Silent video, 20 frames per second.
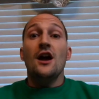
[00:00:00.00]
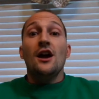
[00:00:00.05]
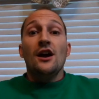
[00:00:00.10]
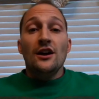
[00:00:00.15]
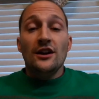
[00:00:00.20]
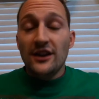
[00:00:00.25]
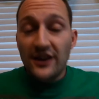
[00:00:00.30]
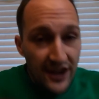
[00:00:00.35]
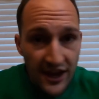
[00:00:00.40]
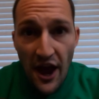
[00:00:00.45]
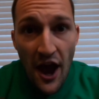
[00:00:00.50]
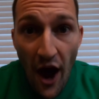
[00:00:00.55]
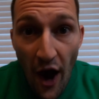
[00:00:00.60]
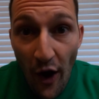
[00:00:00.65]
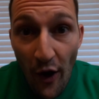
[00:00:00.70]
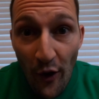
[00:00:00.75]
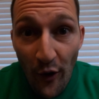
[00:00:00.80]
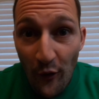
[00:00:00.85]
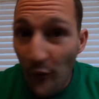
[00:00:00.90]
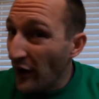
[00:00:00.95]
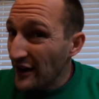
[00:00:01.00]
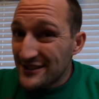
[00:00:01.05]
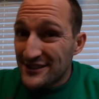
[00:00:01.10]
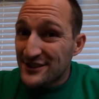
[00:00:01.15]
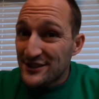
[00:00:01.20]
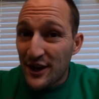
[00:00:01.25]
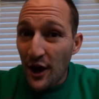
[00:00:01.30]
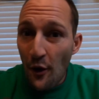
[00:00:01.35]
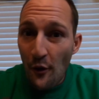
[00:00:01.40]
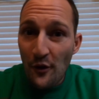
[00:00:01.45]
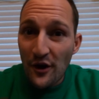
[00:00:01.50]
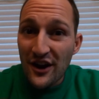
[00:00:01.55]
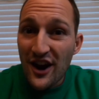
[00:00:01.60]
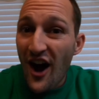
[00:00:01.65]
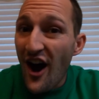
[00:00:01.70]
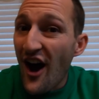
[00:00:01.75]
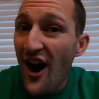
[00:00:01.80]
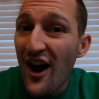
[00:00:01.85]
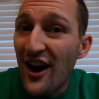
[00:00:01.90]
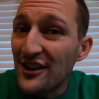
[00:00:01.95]
Yo, what's going
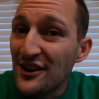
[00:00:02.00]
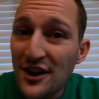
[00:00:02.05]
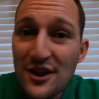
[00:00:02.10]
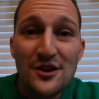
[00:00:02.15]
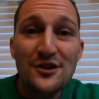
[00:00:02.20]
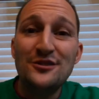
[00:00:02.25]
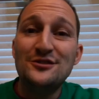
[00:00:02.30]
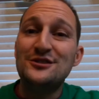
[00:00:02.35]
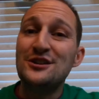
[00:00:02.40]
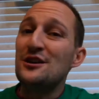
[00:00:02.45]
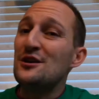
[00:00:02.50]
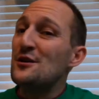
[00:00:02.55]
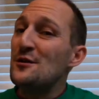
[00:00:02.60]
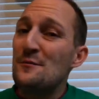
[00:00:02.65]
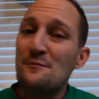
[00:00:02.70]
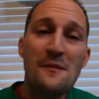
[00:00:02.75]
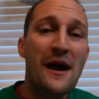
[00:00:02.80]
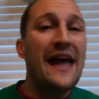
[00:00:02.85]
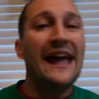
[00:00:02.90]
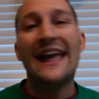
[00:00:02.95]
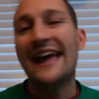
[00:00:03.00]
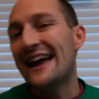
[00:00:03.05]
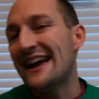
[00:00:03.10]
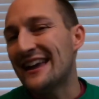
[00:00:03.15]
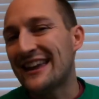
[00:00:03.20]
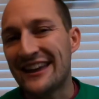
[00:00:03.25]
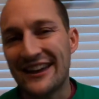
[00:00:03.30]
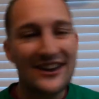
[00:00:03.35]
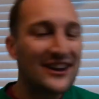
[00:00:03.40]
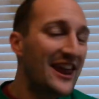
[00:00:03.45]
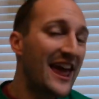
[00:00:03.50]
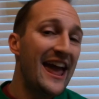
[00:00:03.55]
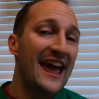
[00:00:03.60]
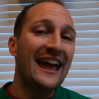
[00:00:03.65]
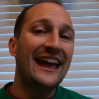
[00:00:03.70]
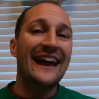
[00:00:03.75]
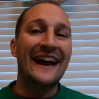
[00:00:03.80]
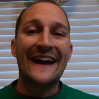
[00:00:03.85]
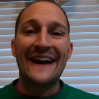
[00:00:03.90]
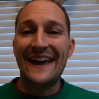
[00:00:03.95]
on, YouTube?
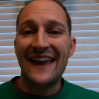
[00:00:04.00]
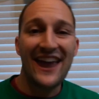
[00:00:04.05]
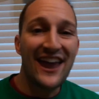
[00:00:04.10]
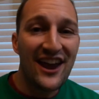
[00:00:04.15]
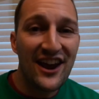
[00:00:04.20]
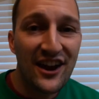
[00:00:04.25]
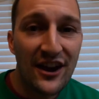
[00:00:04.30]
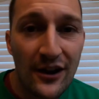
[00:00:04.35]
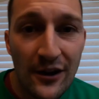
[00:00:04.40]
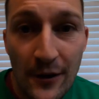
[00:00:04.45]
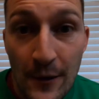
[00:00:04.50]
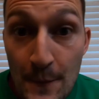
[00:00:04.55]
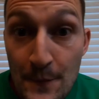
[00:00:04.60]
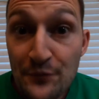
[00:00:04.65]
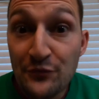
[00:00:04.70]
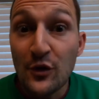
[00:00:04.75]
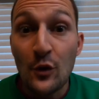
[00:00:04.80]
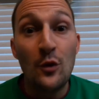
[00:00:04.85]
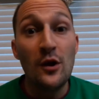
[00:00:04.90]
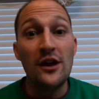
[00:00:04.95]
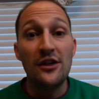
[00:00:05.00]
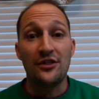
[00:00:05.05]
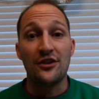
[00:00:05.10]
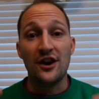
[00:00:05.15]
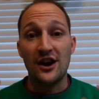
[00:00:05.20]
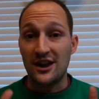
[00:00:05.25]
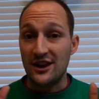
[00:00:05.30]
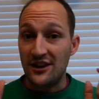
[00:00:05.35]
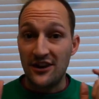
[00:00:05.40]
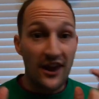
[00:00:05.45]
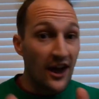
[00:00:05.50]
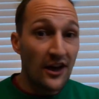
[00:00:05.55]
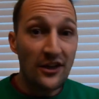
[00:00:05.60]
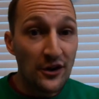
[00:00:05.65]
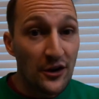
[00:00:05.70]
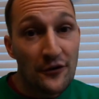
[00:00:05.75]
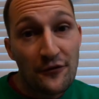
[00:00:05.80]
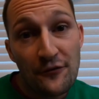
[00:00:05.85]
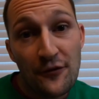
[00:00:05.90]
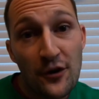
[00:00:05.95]
MegaCanaga here with
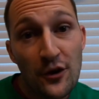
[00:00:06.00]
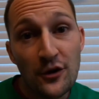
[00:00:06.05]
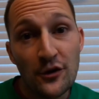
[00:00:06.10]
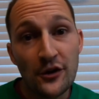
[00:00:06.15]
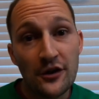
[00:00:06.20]
another food